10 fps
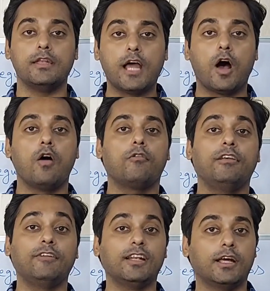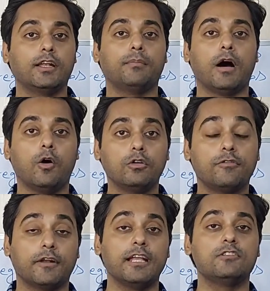Now we will learn about
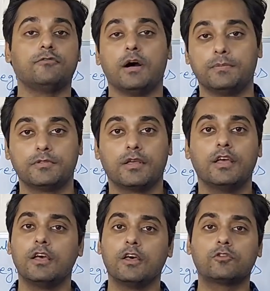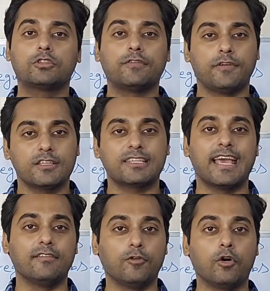French verbs. So the first
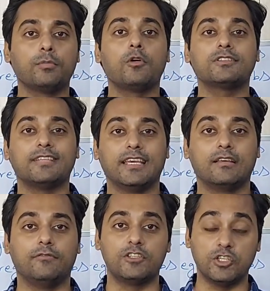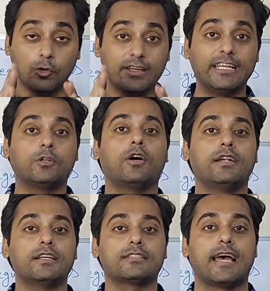and foremost thing which you need to
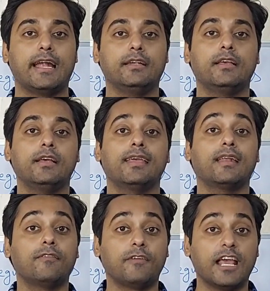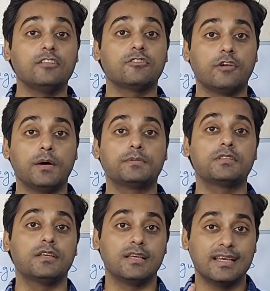understand in French
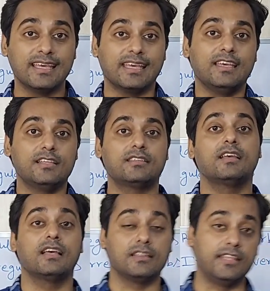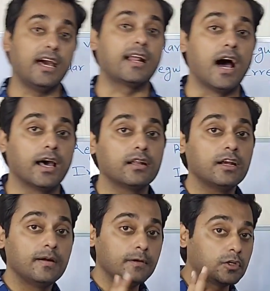verbs is there are
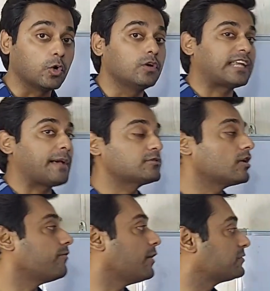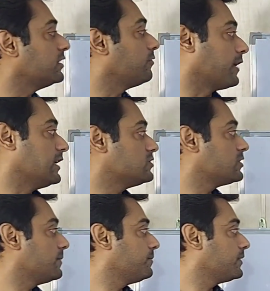two types of verbs in French.